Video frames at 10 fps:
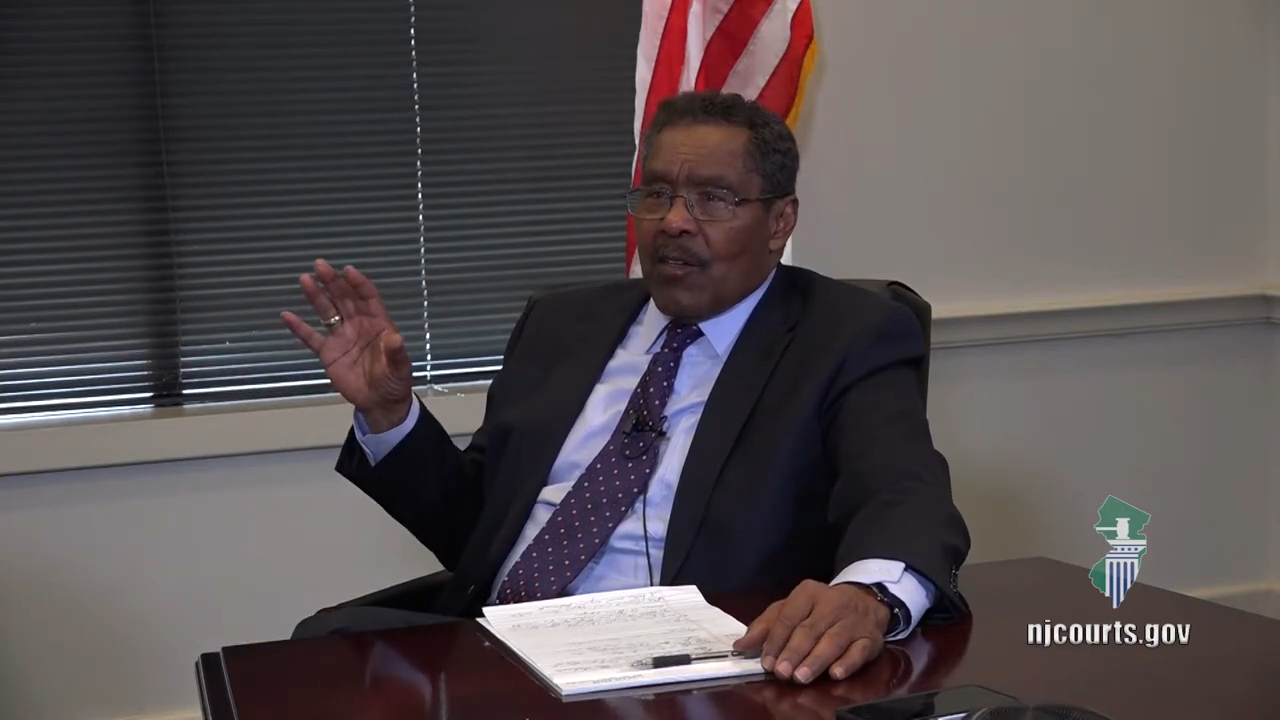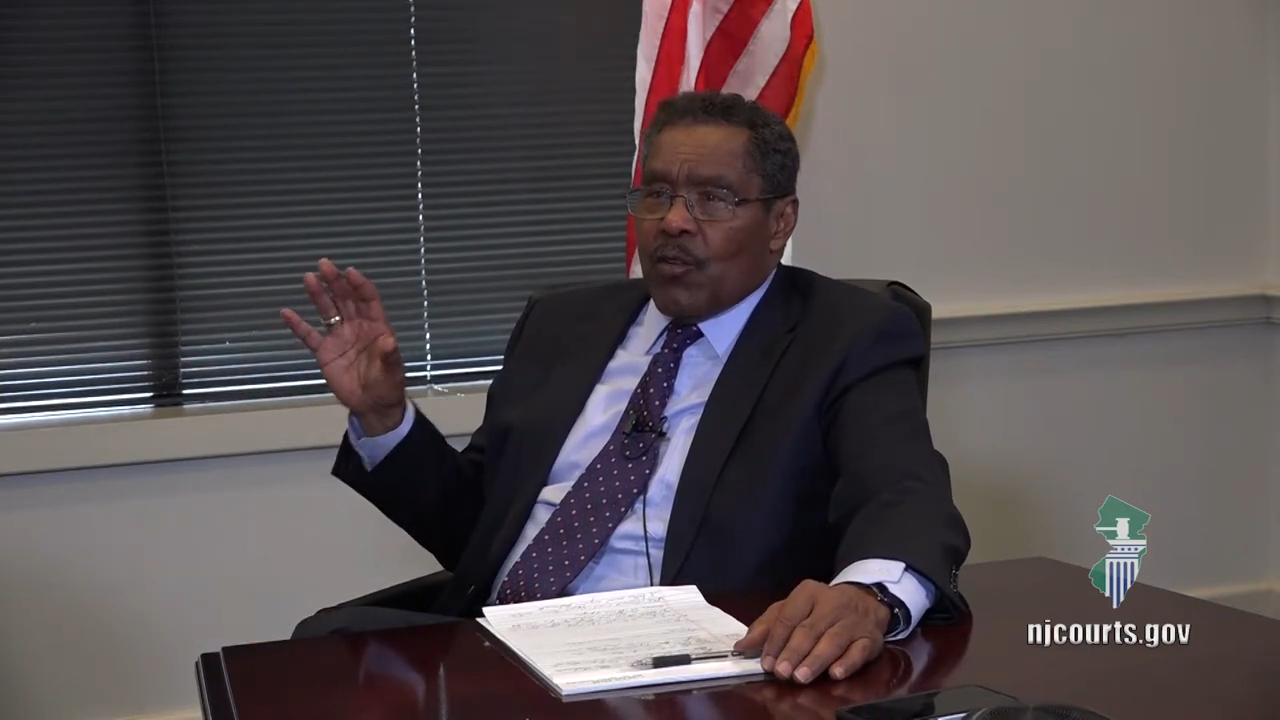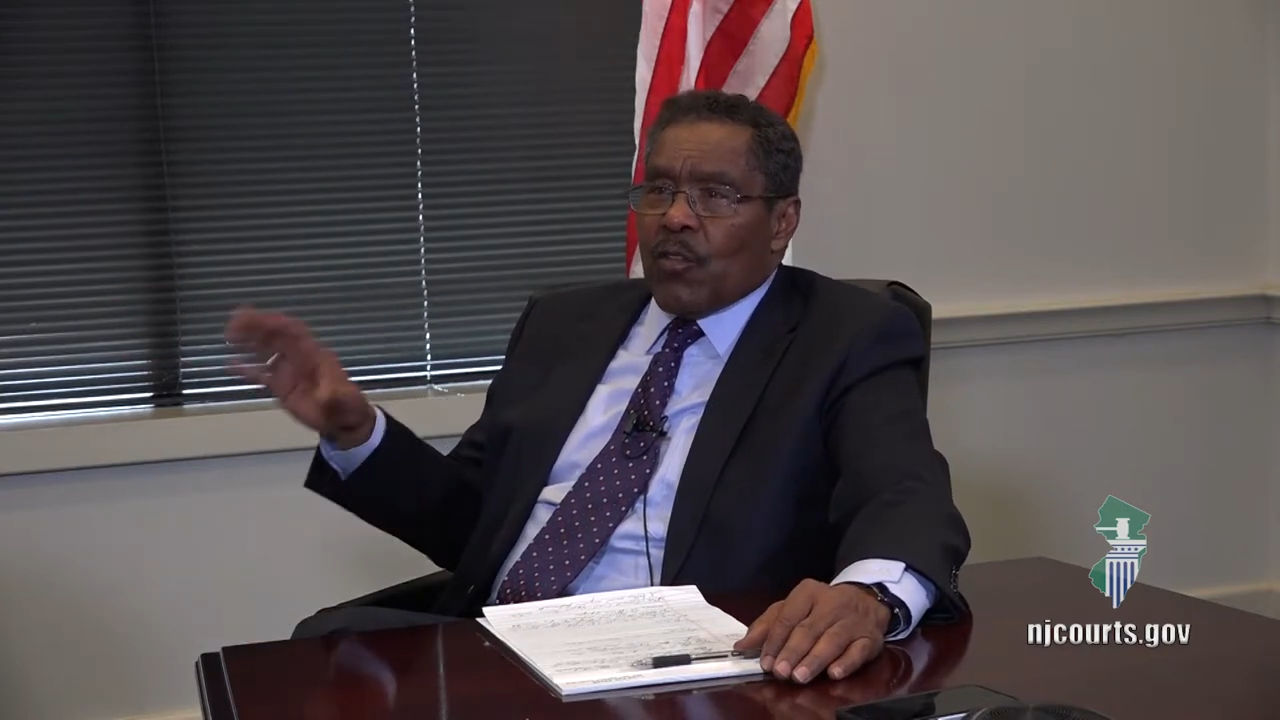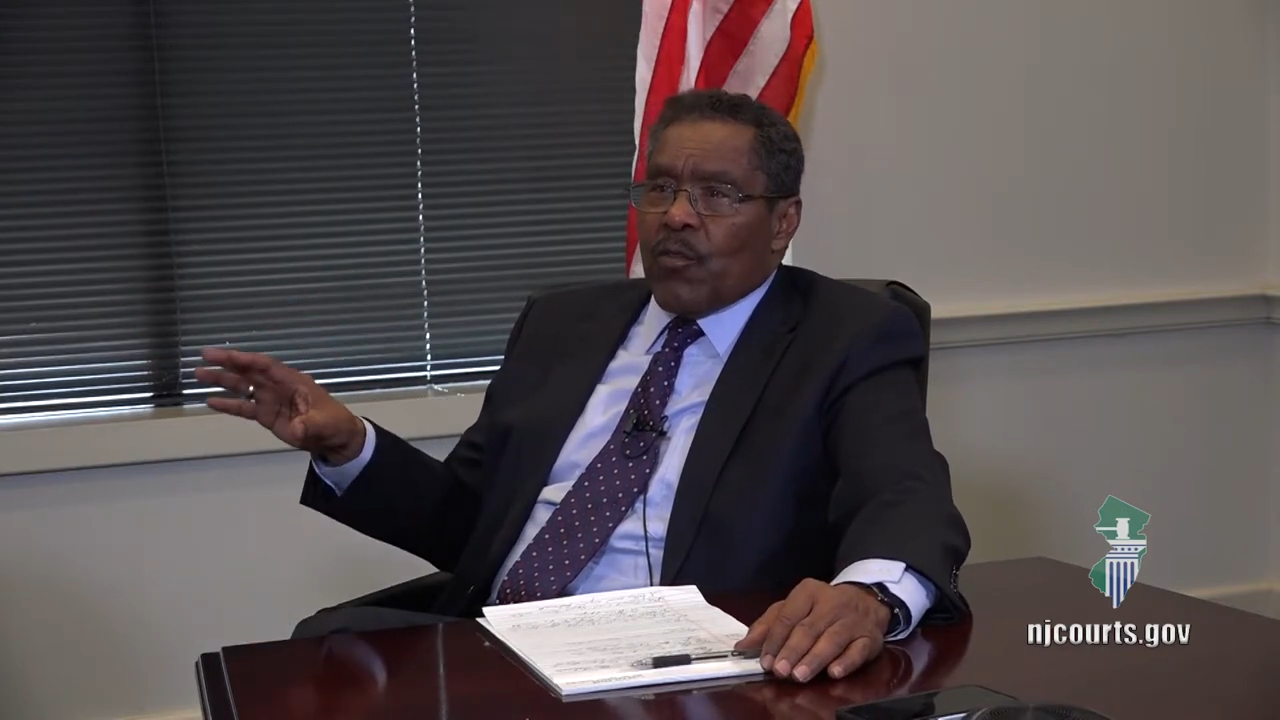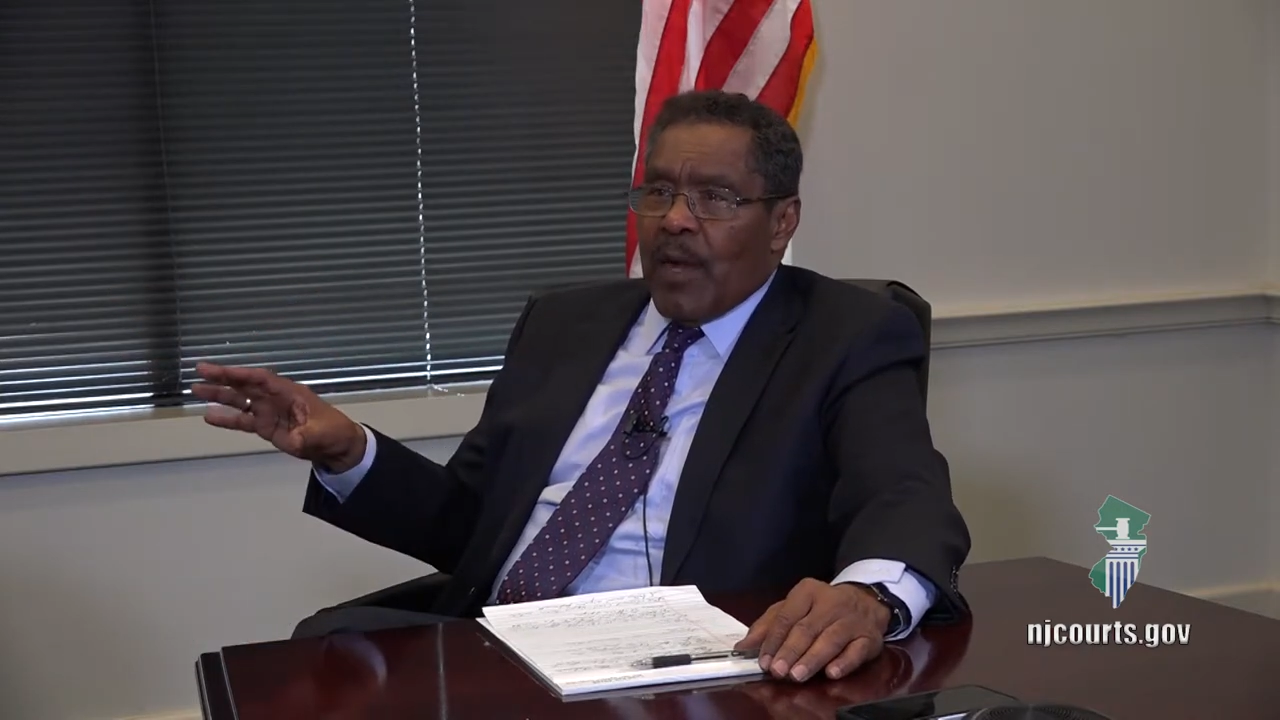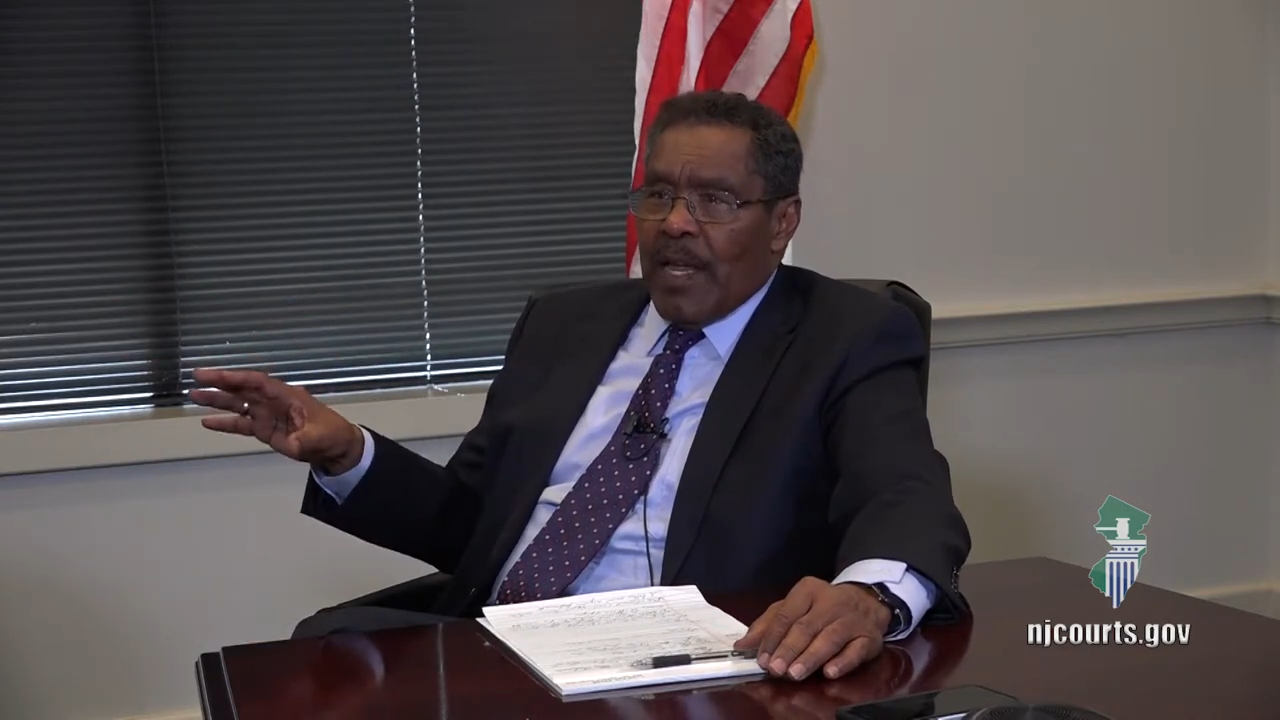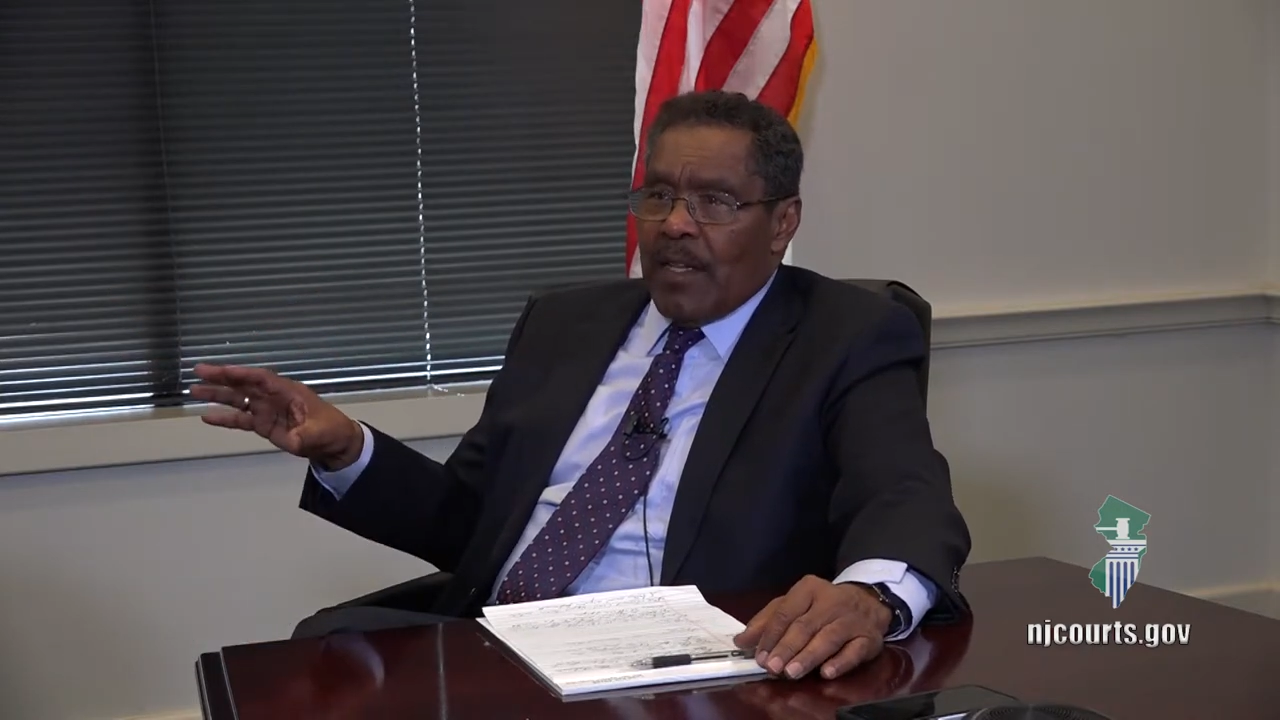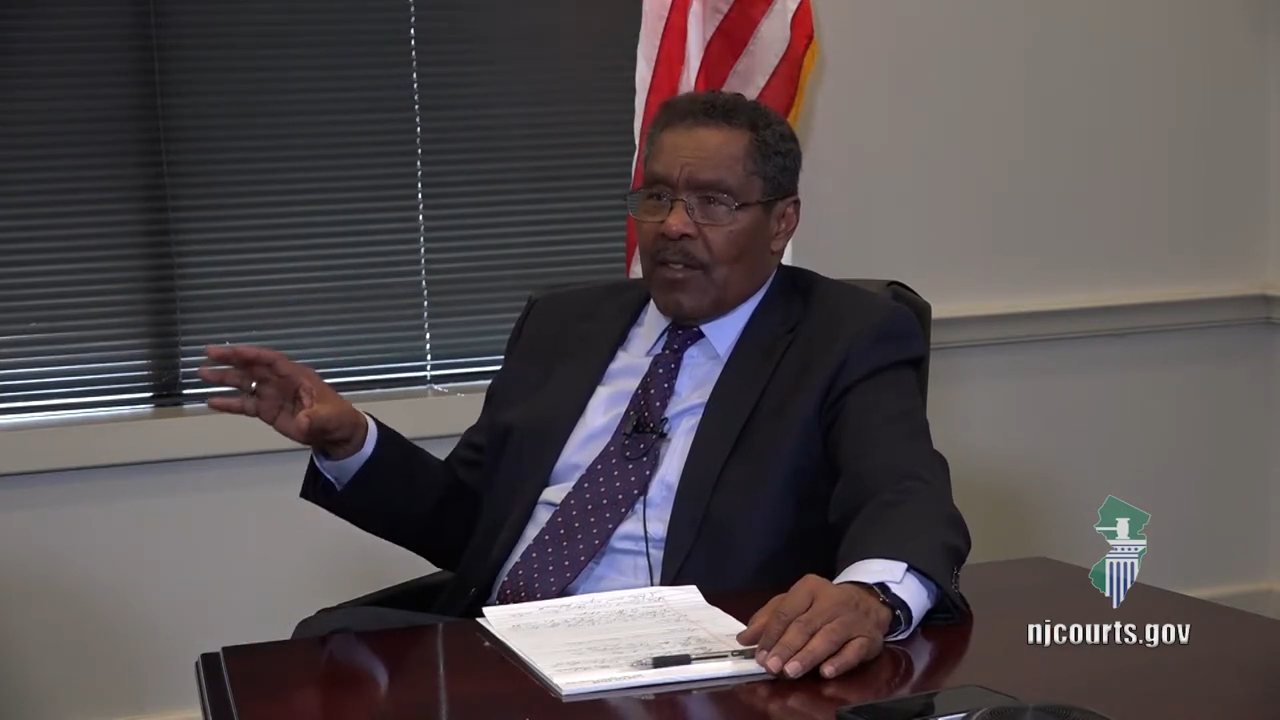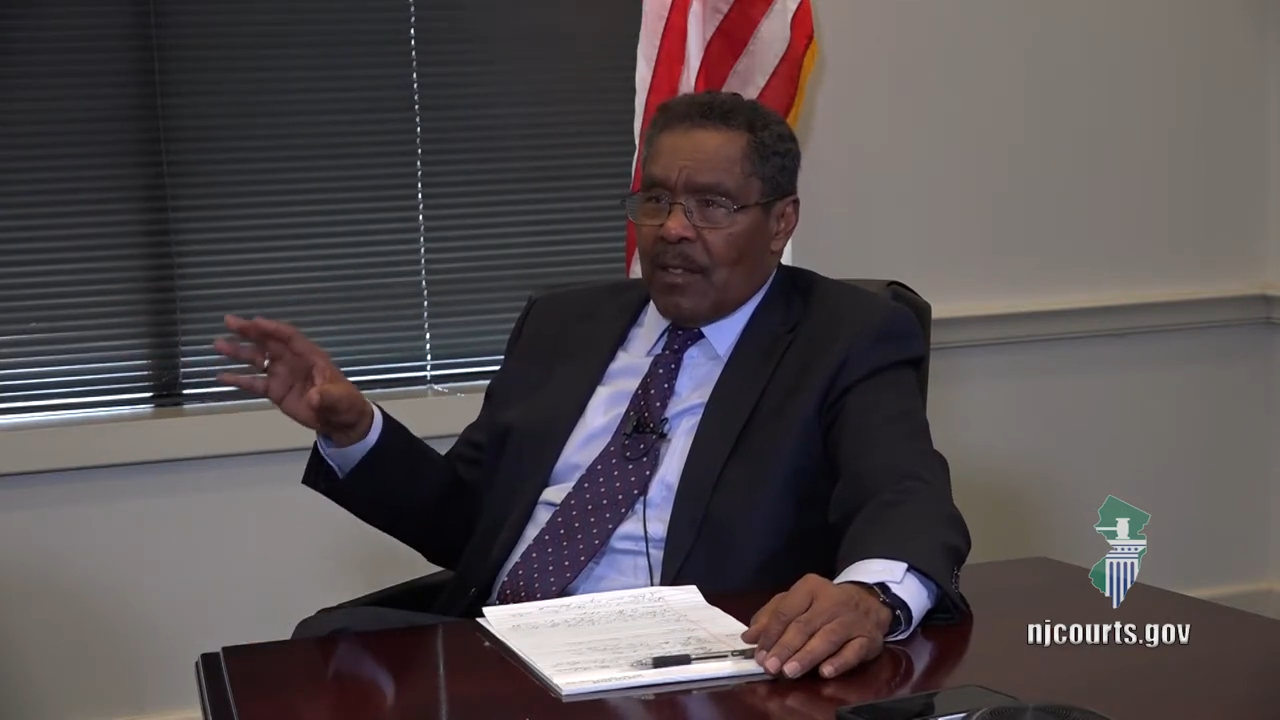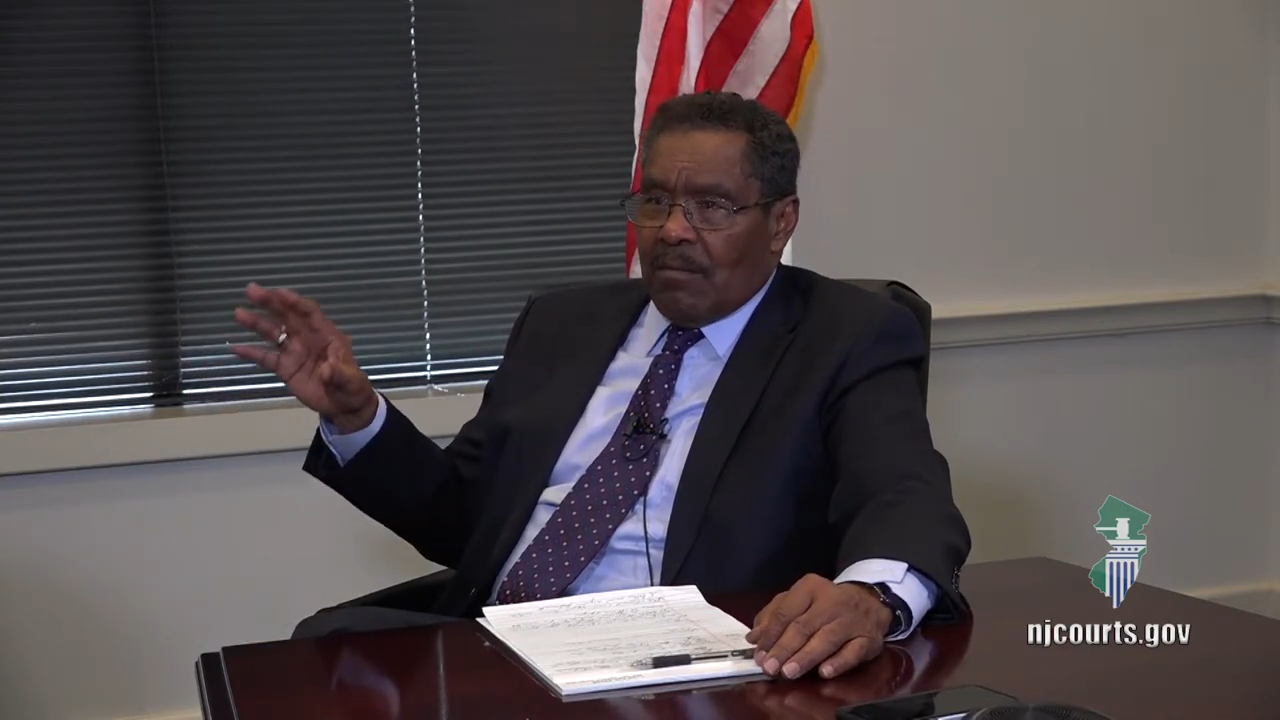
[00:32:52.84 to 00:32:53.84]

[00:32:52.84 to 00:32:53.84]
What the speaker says: good grades